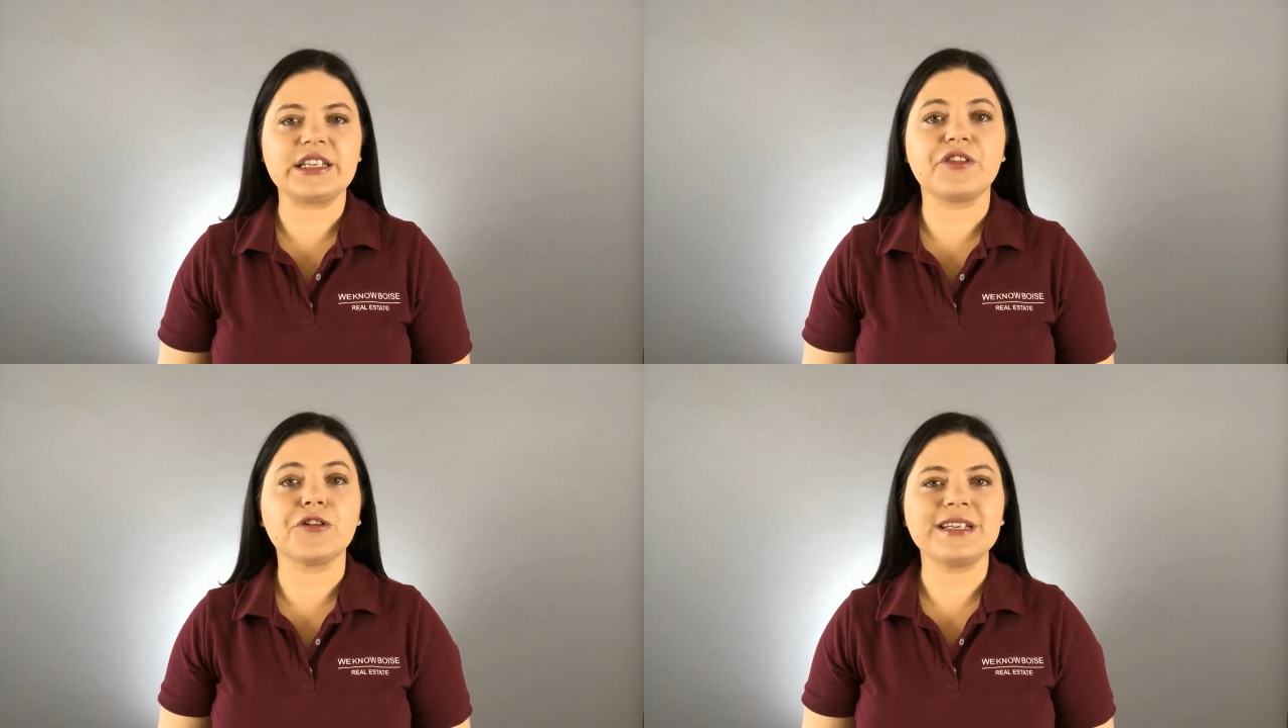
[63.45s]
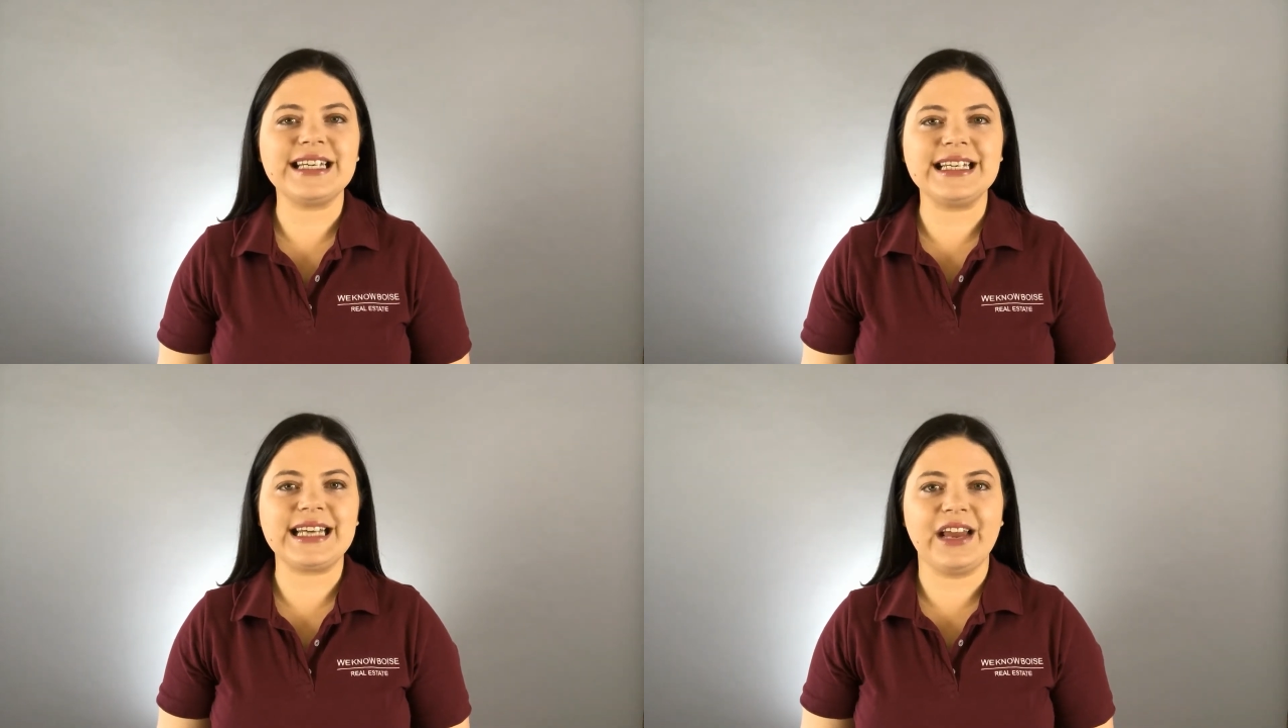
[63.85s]
to
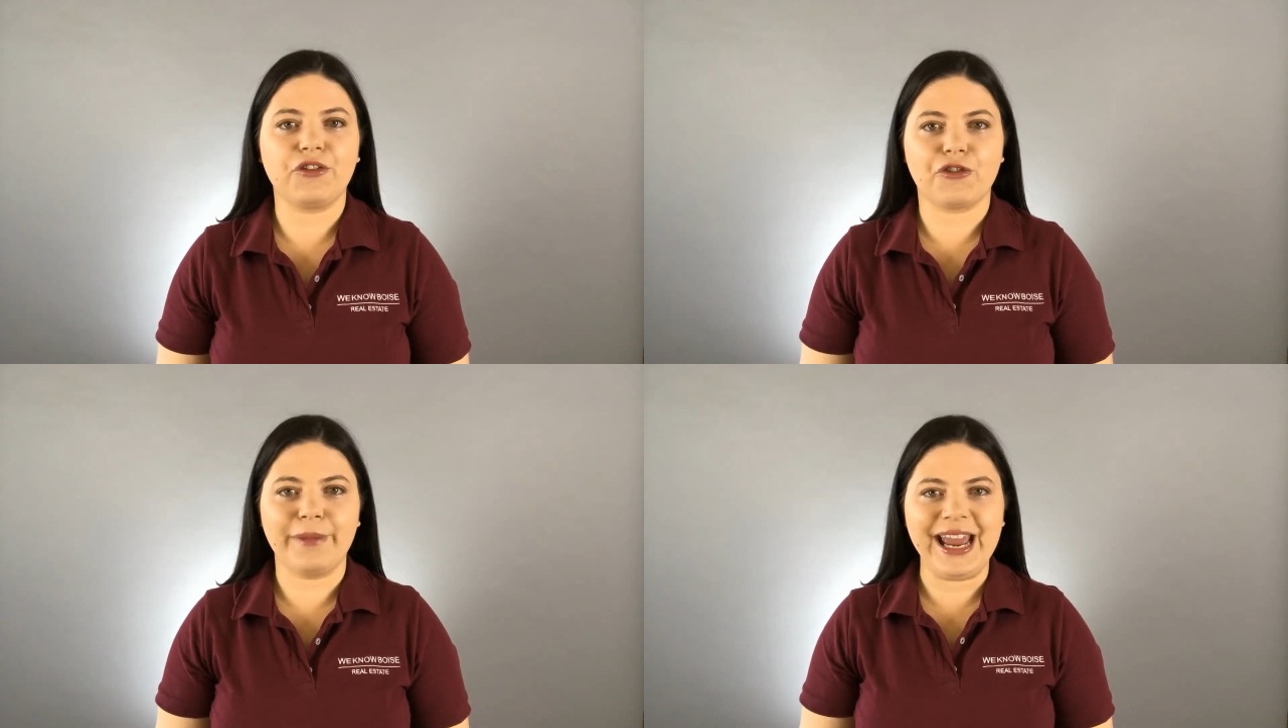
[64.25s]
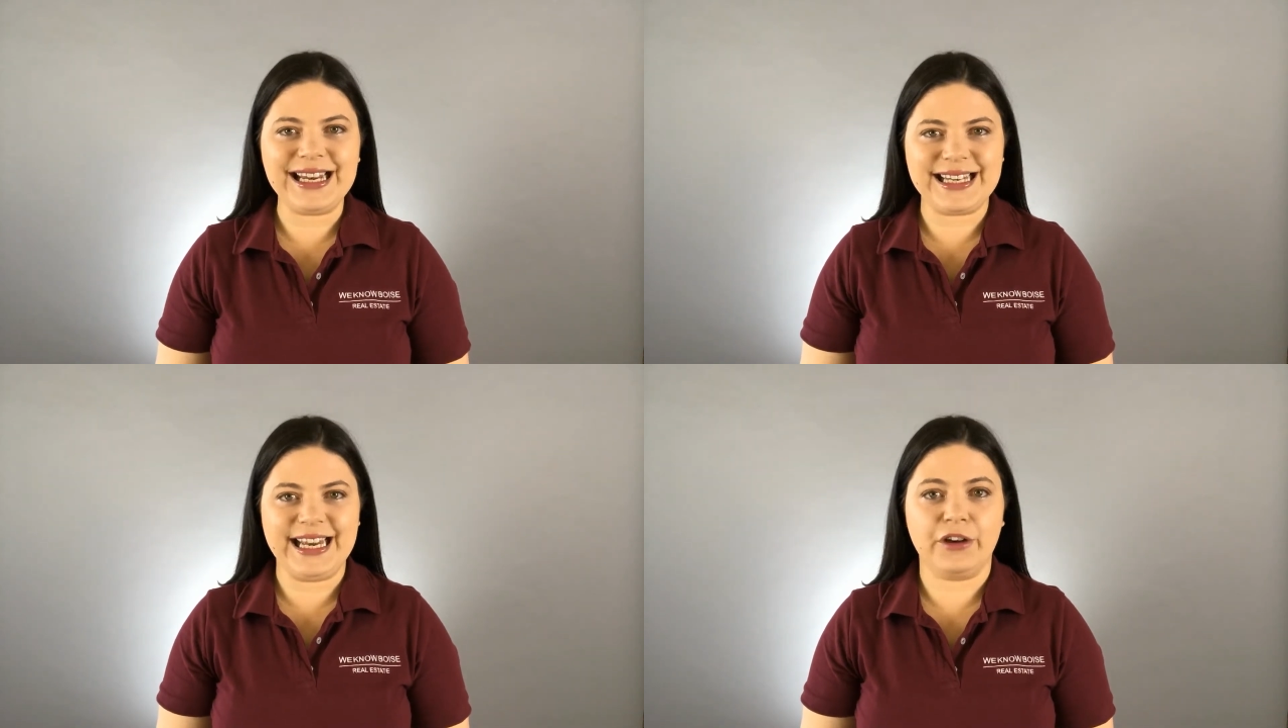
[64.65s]
13 days from
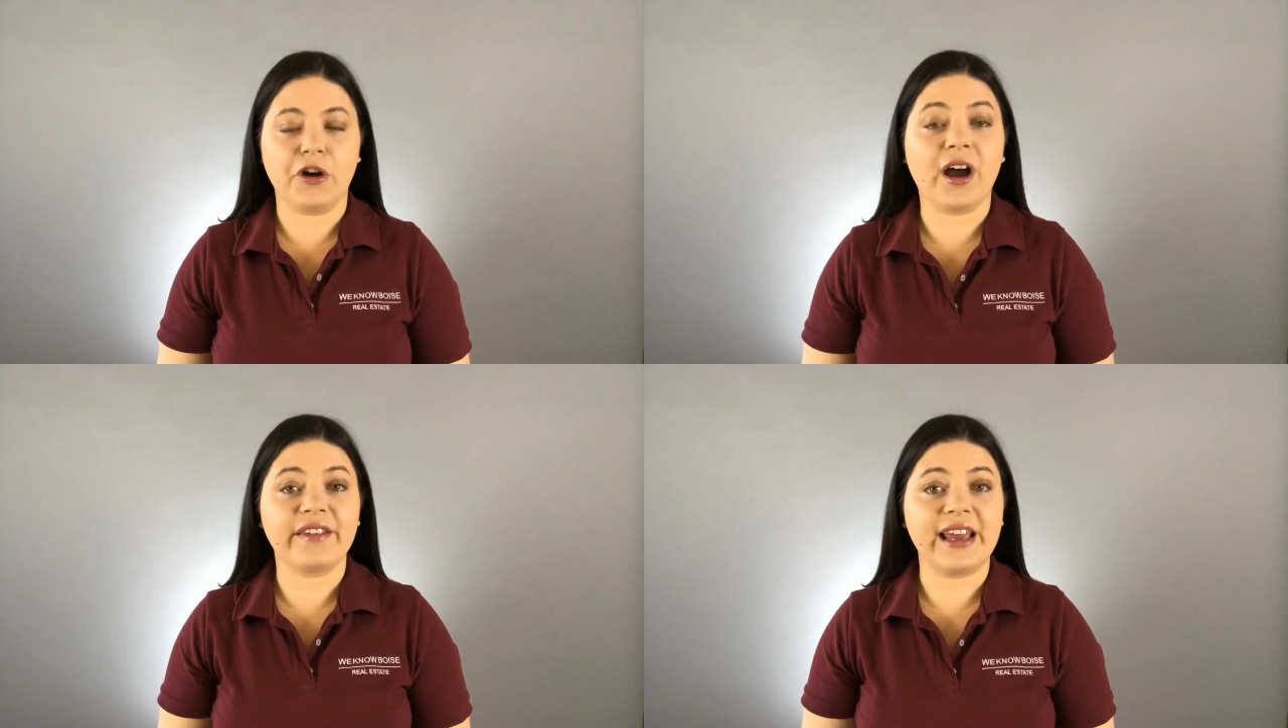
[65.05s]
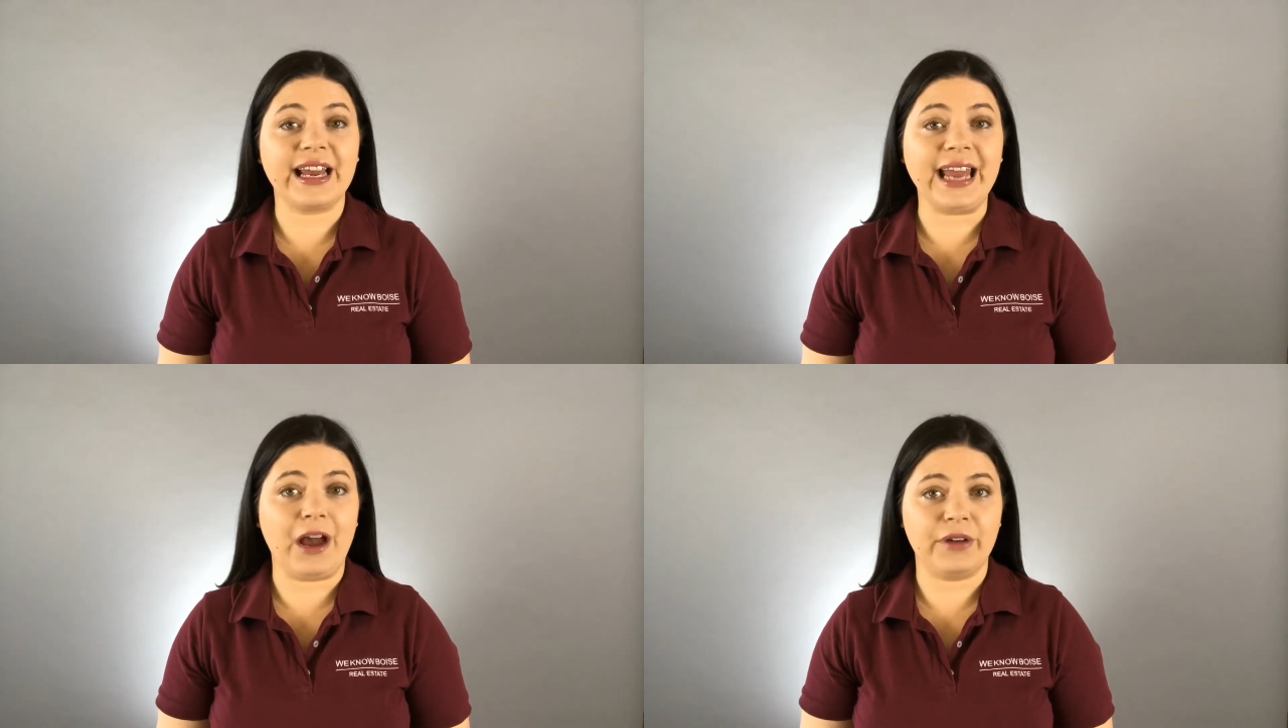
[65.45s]
18 across
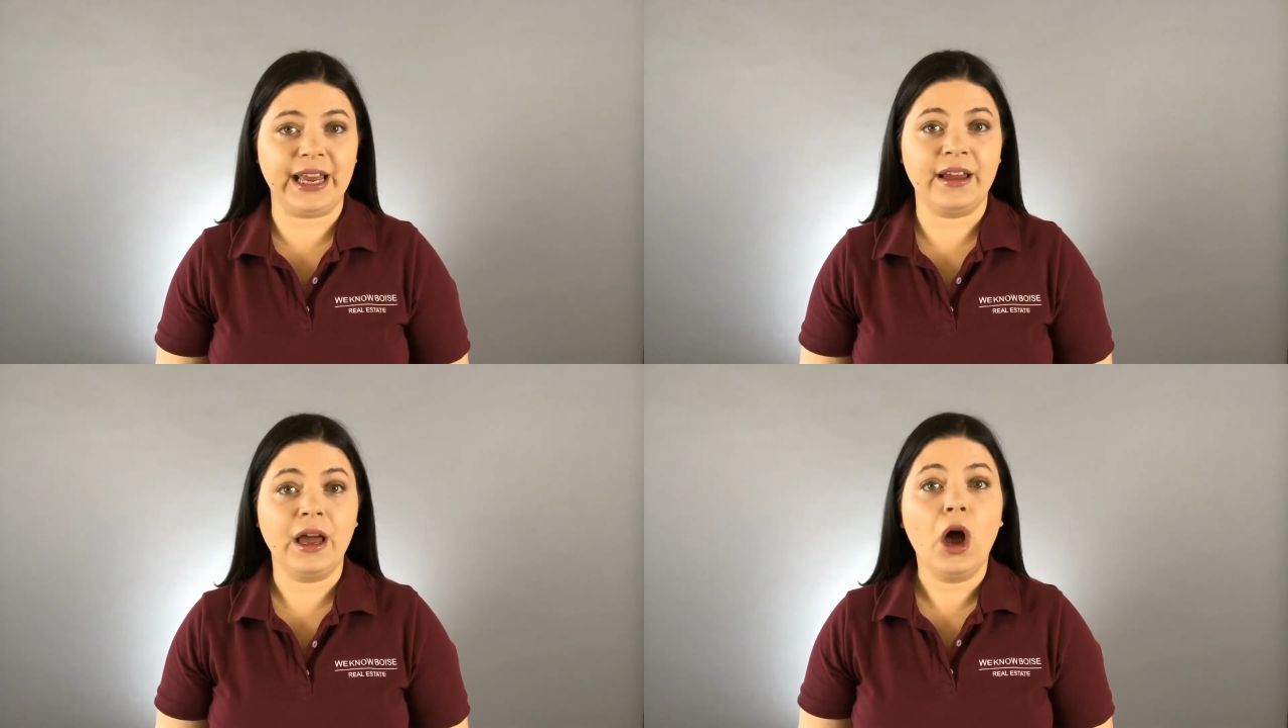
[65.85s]
Ada County,